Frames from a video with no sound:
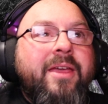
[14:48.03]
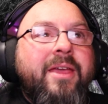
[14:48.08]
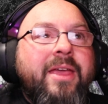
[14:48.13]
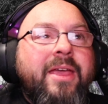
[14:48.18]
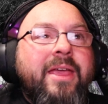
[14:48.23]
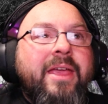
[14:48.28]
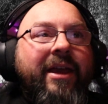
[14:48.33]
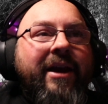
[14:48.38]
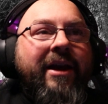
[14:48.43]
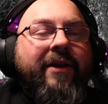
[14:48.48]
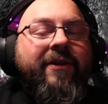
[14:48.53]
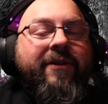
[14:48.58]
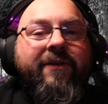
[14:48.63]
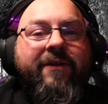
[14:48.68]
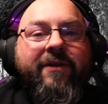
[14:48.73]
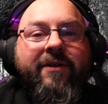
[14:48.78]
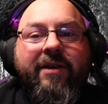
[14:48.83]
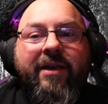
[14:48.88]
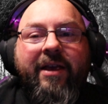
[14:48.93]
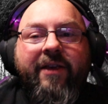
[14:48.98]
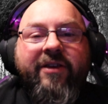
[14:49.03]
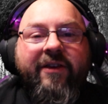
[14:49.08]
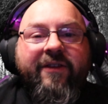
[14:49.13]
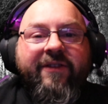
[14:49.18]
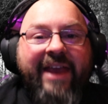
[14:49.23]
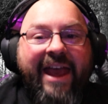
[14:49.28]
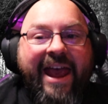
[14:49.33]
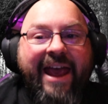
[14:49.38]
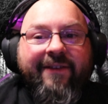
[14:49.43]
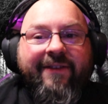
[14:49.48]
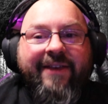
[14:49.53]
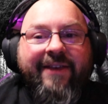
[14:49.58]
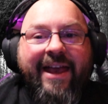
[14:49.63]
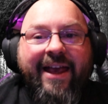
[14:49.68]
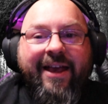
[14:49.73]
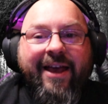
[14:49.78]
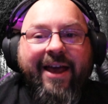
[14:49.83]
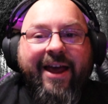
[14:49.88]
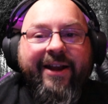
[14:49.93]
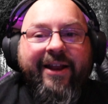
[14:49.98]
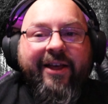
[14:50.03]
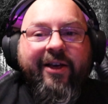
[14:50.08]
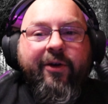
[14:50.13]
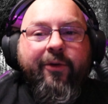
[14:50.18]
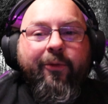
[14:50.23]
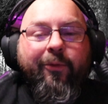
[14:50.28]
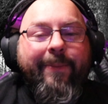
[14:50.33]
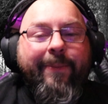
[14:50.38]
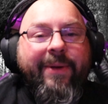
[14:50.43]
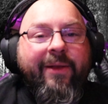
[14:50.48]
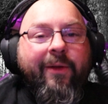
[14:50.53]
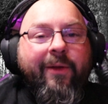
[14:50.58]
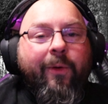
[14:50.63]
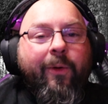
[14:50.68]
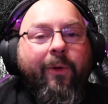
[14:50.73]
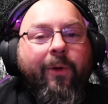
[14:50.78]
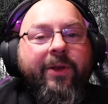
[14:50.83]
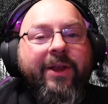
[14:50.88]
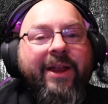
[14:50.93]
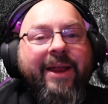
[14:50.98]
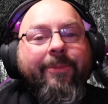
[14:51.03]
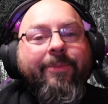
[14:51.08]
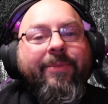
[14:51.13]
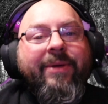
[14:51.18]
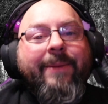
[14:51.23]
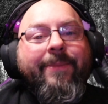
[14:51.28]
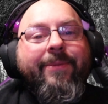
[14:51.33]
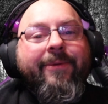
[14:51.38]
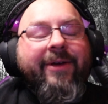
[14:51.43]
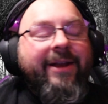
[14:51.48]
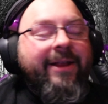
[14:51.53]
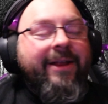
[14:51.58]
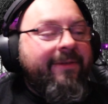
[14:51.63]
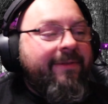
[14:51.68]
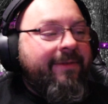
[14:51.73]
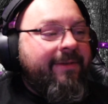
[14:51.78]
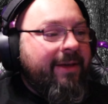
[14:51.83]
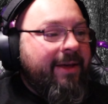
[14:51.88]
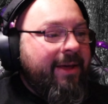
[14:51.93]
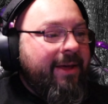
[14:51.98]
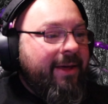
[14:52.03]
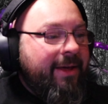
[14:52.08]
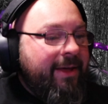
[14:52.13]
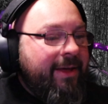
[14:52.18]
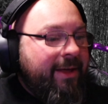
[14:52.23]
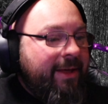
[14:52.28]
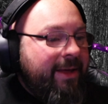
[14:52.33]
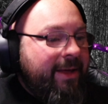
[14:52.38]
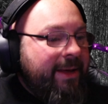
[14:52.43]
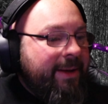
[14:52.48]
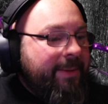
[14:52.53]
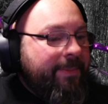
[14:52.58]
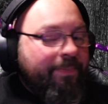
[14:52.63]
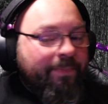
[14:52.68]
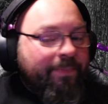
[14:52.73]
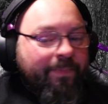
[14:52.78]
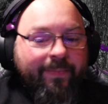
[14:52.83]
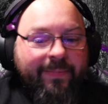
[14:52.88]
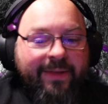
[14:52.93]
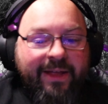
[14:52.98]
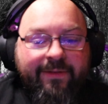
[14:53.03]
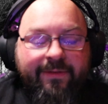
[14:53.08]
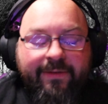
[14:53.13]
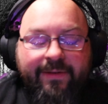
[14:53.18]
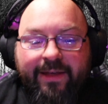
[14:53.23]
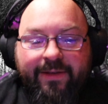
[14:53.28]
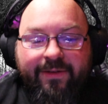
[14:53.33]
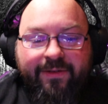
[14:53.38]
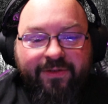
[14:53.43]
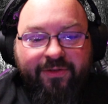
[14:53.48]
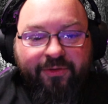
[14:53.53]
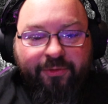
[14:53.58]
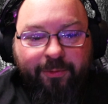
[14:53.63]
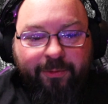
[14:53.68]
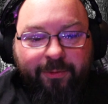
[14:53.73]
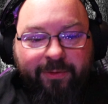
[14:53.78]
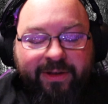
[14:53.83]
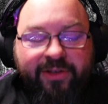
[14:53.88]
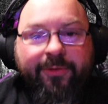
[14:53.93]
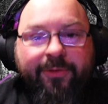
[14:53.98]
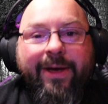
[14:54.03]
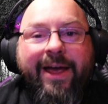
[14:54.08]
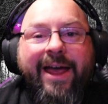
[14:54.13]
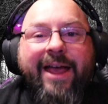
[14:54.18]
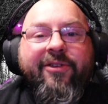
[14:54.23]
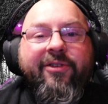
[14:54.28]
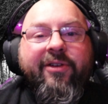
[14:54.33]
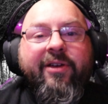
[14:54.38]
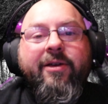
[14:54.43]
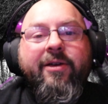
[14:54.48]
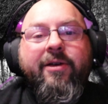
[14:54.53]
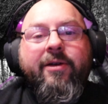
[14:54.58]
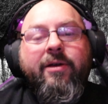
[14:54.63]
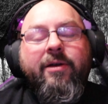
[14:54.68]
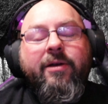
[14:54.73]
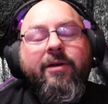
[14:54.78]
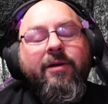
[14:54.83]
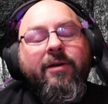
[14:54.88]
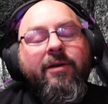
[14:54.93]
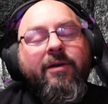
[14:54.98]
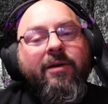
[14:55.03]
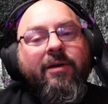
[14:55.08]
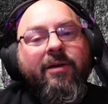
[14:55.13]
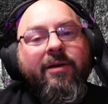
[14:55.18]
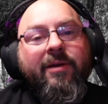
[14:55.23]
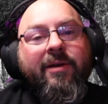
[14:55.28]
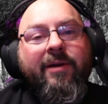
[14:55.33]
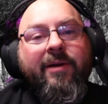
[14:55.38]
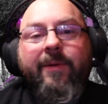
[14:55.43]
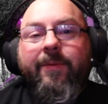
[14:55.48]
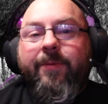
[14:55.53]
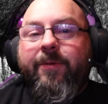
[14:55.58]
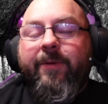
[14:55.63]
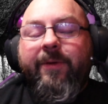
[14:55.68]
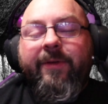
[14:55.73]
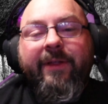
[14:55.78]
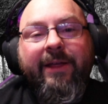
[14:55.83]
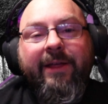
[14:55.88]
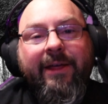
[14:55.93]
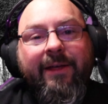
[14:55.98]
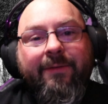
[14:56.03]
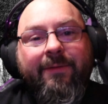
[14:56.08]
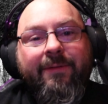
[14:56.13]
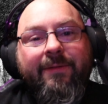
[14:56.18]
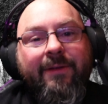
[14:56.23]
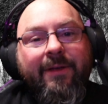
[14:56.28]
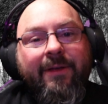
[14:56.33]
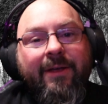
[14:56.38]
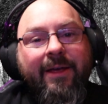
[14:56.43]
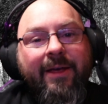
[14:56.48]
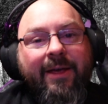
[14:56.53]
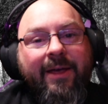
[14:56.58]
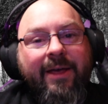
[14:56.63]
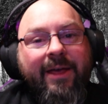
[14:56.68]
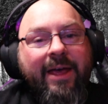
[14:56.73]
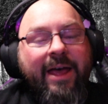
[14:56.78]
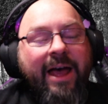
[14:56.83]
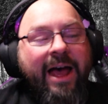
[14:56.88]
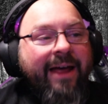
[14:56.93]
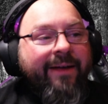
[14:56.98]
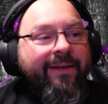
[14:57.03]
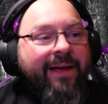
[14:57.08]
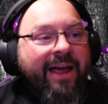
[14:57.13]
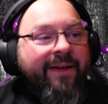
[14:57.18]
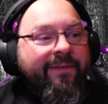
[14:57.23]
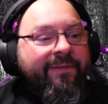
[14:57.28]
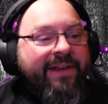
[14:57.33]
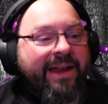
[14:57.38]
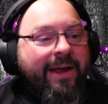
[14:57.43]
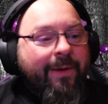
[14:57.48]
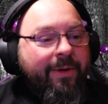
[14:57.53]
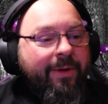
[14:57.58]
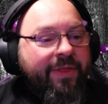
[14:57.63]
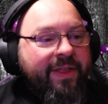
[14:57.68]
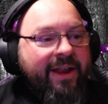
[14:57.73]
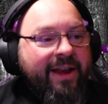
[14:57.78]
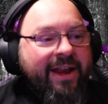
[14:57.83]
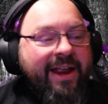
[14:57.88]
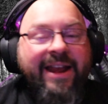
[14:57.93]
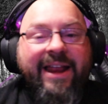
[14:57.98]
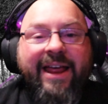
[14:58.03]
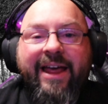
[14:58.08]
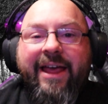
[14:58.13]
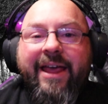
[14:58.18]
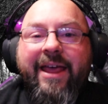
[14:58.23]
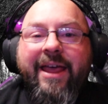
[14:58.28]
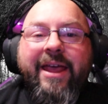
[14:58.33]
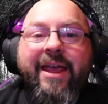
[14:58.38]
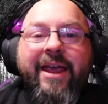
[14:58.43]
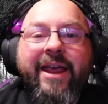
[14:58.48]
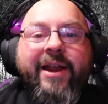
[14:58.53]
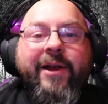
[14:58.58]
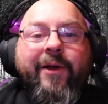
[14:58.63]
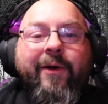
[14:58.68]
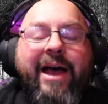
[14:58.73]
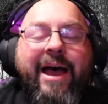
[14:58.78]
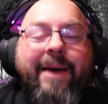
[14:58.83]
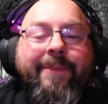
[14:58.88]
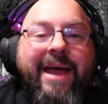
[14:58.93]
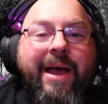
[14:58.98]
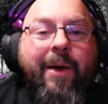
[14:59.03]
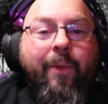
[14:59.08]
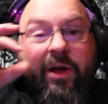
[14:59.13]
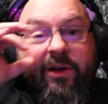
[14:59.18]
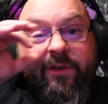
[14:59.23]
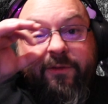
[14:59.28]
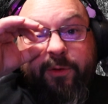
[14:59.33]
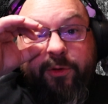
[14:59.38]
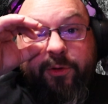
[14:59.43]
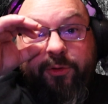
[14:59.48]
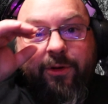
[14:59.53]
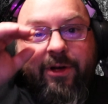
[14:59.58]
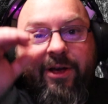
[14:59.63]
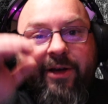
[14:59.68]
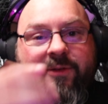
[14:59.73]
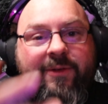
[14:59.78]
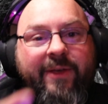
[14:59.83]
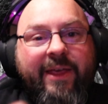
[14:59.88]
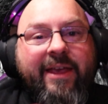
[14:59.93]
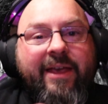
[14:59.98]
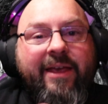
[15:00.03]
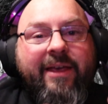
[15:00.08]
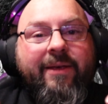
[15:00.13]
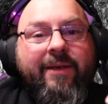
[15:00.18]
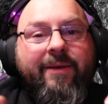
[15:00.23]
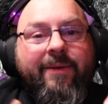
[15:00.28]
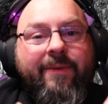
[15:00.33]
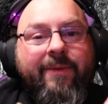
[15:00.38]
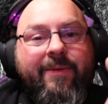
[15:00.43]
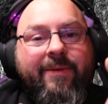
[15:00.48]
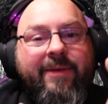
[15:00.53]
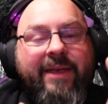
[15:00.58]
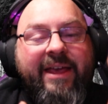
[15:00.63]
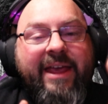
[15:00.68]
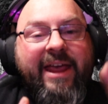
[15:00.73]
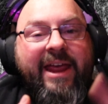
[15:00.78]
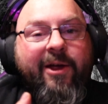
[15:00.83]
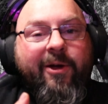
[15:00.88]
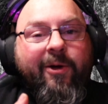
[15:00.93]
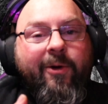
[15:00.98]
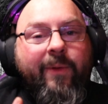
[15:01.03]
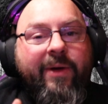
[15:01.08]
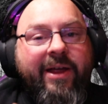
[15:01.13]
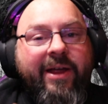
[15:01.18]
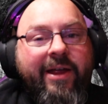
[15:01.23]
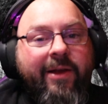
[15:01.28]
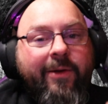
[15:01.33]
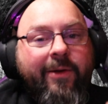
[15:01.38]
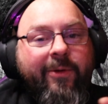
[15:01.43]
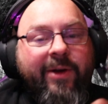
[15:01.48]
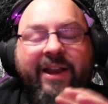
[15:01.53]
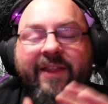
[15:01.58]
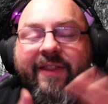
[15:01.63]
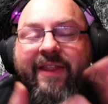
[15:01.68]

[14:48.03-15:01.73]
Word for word: it's it just has that kind of grip and hold on people, and it's it's it's truly tragic. It really is. I, I've dealt with it, and I, you know, I'm not one for drugs like, like heroin or anything